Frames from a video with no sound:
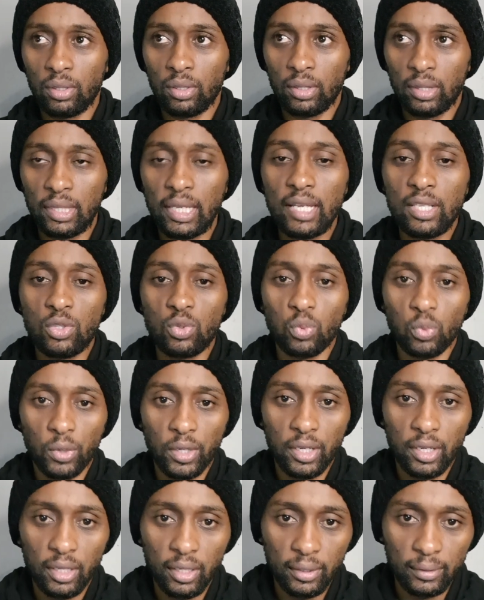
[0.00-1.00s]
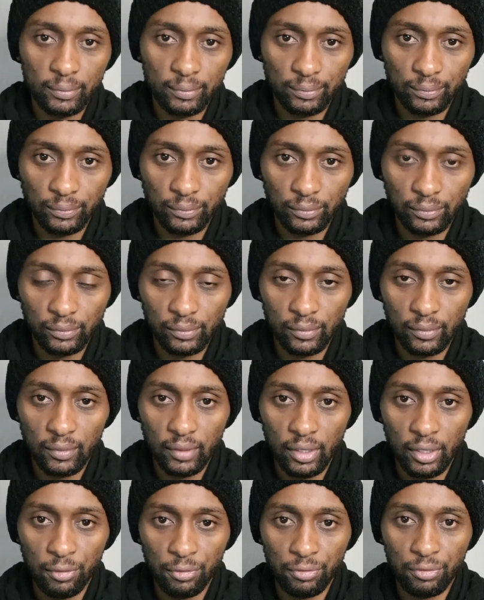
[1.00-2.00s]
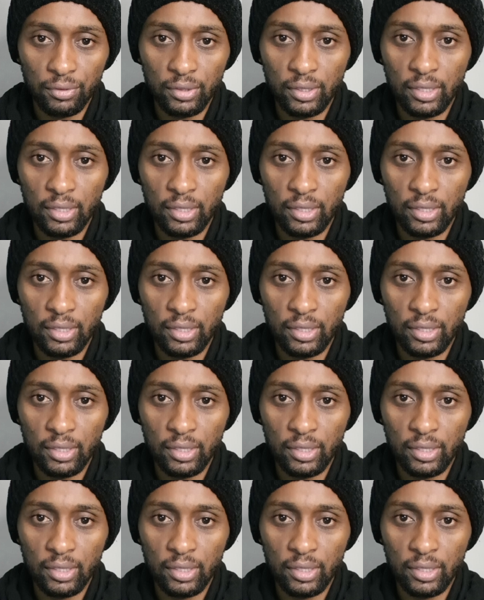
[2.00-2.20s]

that's where if